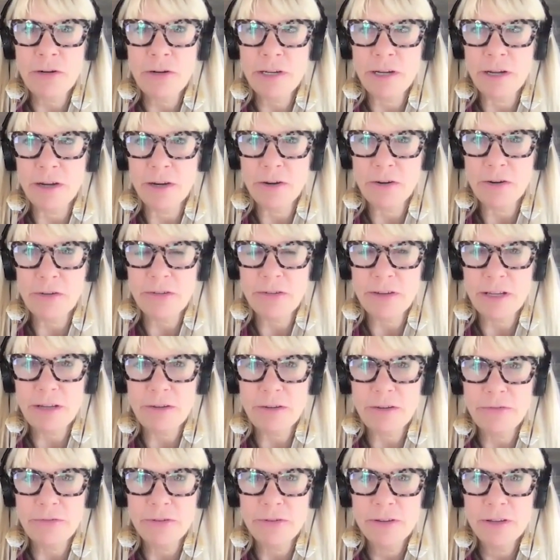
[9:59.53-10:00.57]
younger
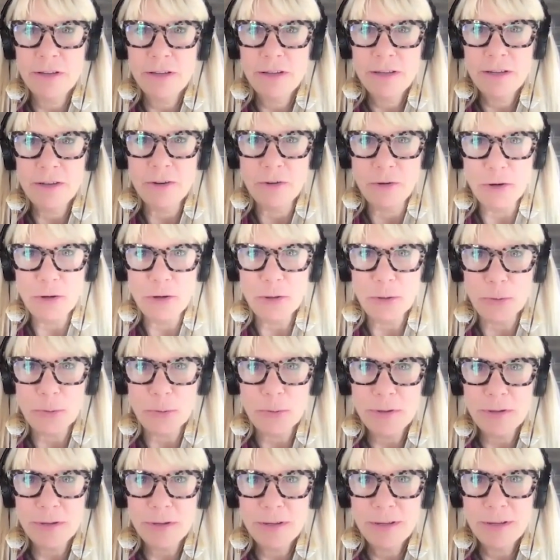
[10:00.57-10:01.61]
self
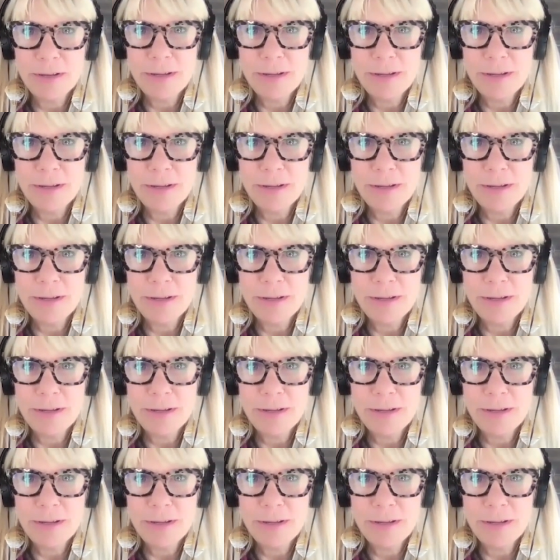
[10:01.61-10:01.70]
knew